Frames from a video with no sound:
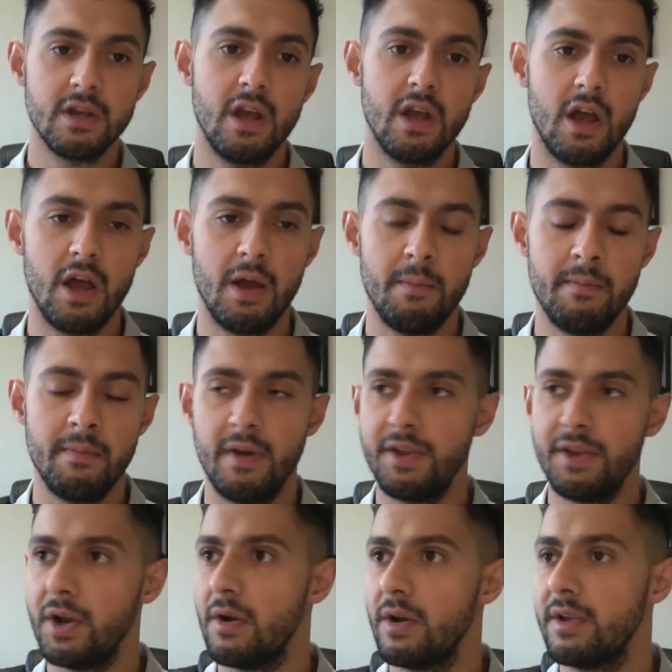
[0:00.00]
You
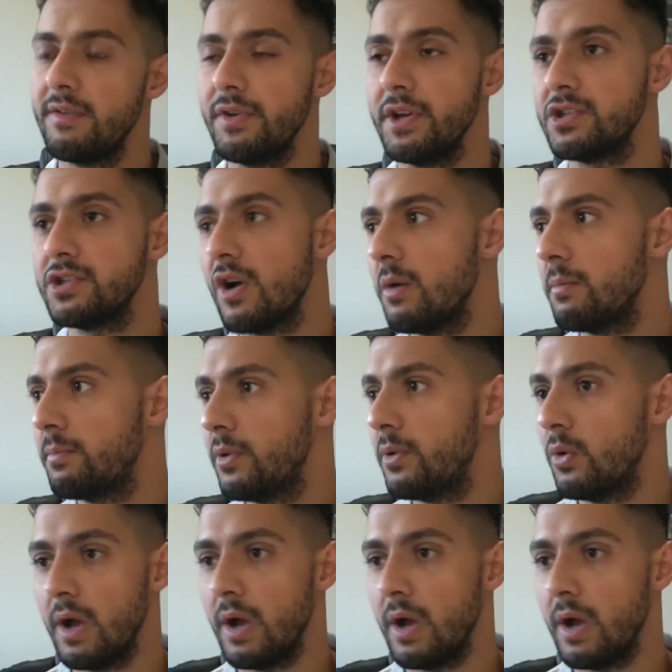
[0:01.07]
know, I'll give you an example.